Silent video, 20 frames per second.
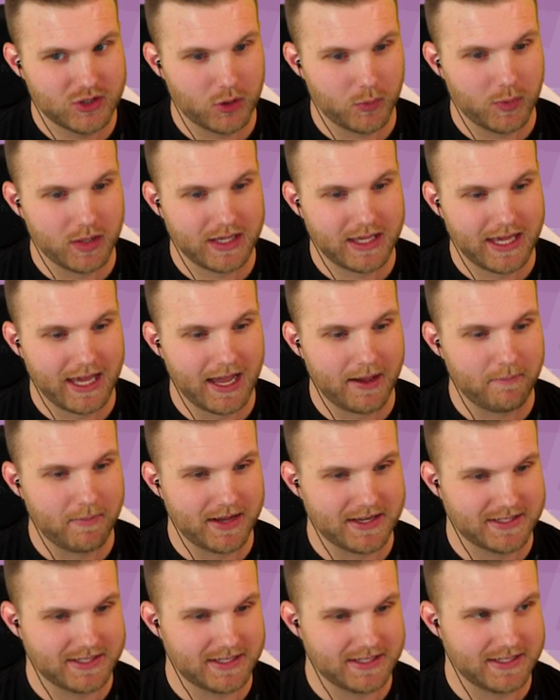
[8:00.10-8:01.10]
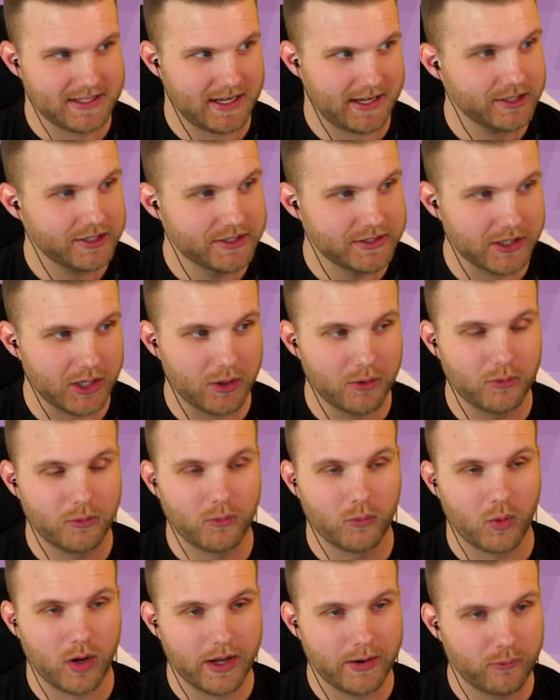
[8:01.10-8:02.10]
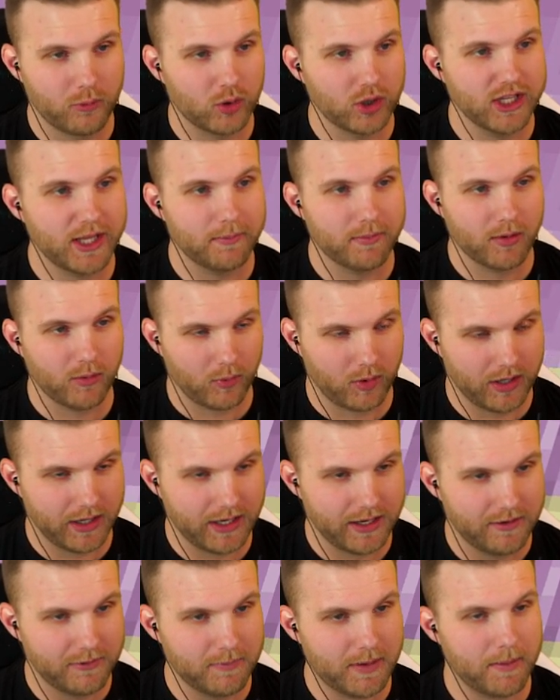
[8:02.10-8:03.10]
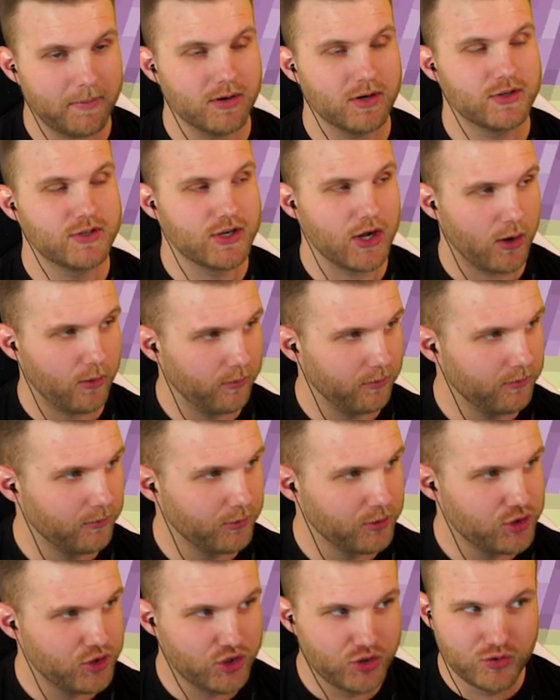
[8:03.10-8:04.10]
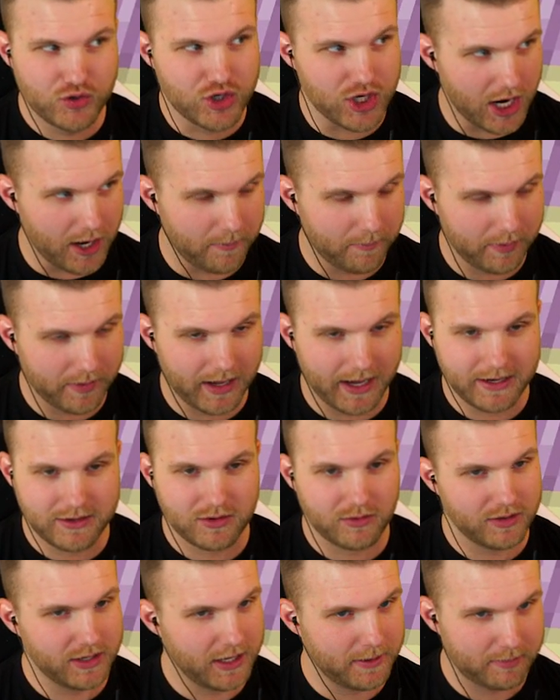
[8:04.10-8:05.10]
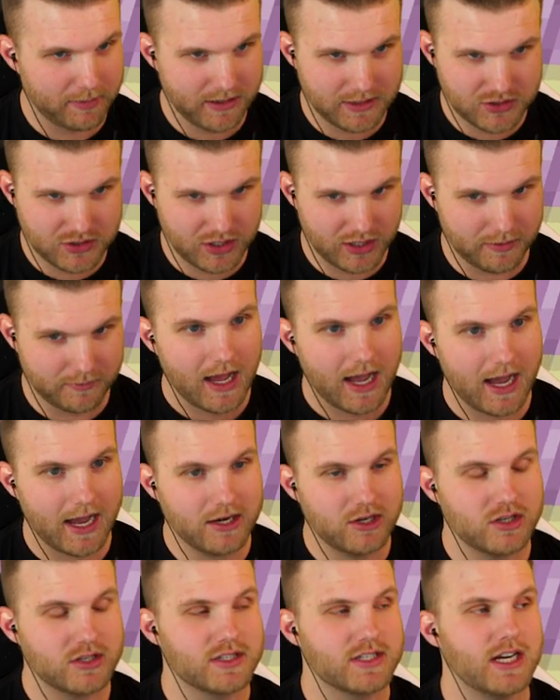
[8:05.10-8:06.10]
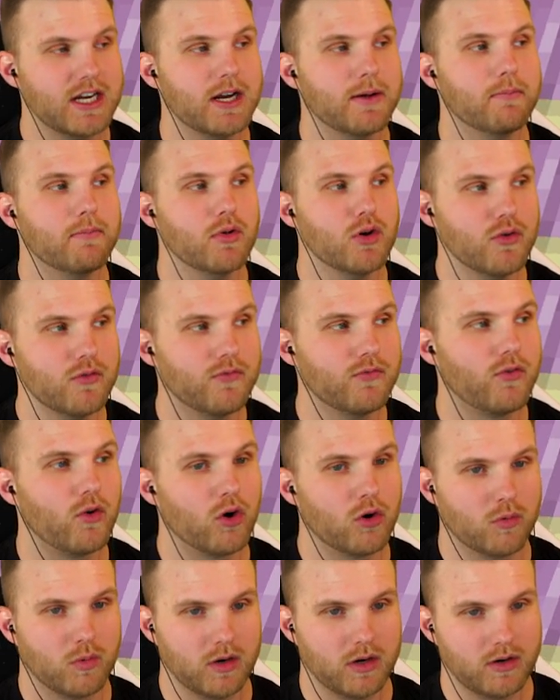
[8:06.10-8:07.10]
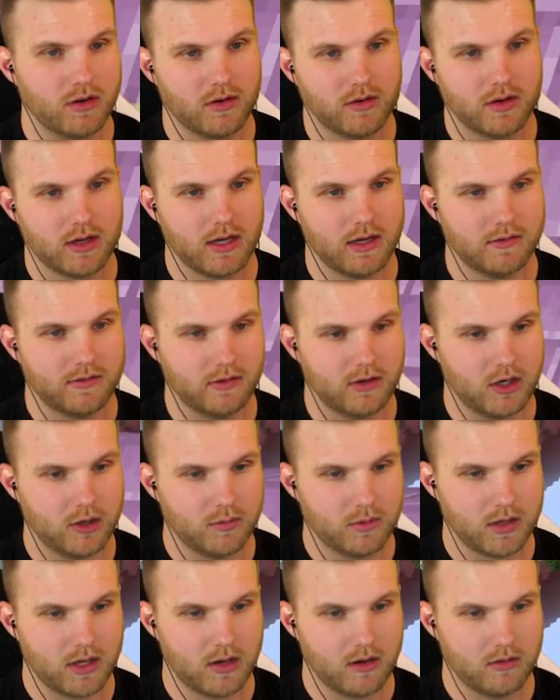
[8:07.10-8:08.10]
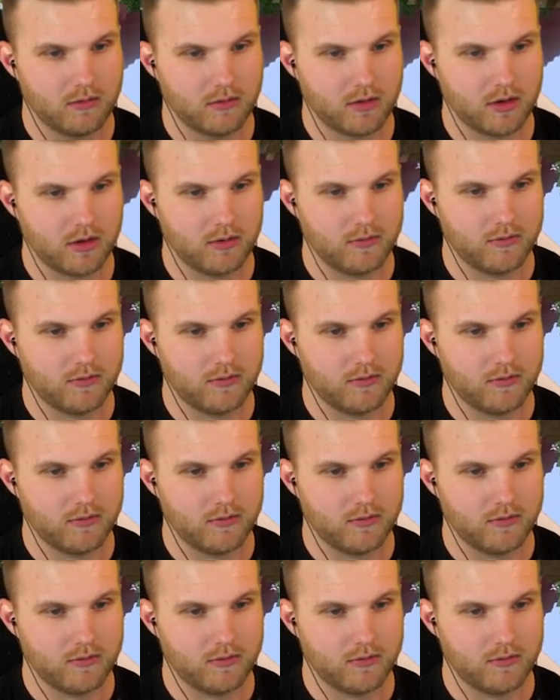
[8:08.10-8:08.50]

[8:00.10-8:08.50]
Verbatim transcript: we can't mess this up. So rule number one, remember, don't jump. I don't need to press jump. I just need to move forward. Okay, so here we go. We're going